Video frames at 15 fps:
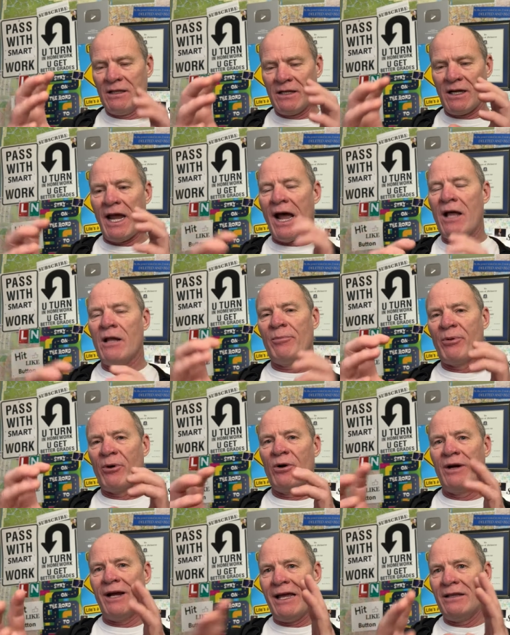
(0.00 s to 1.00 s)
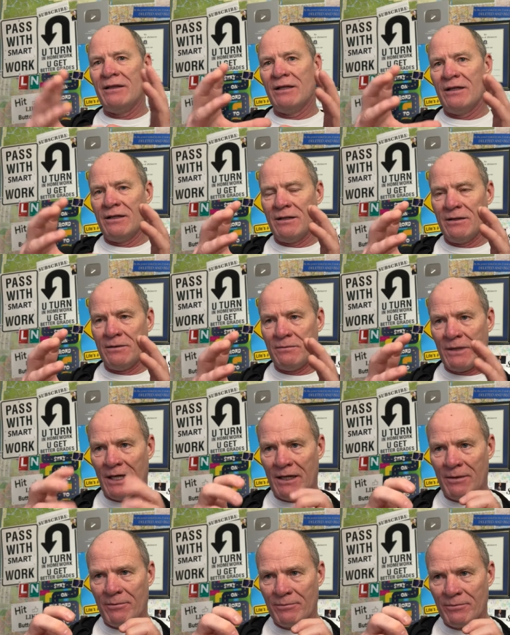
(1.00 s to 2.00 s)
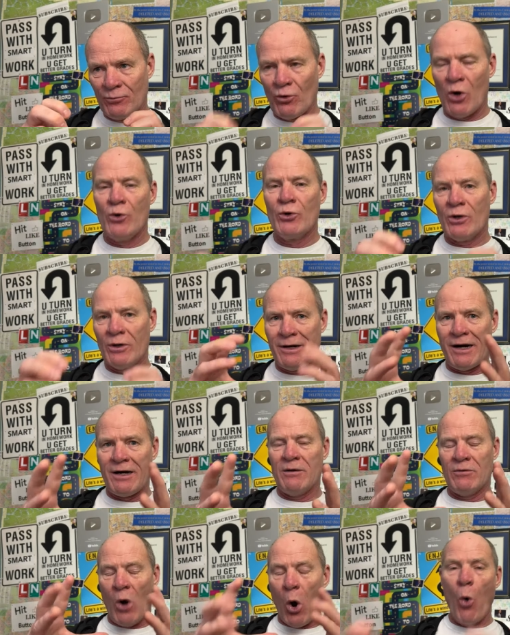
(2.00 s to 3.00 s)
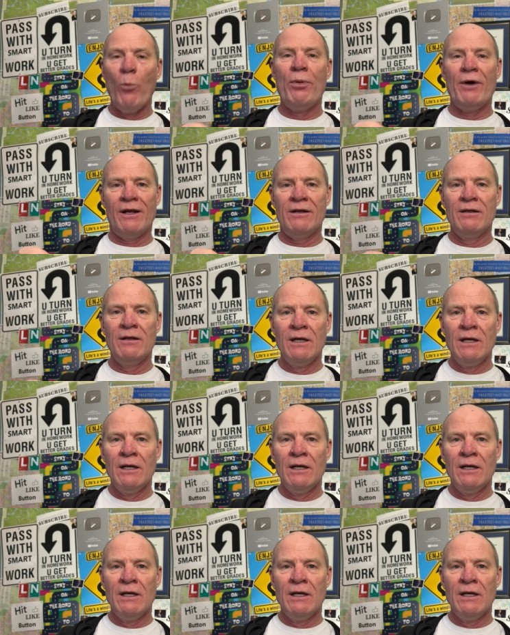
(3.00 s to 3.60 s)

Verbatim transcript: the caliper, and the um, rotor are open,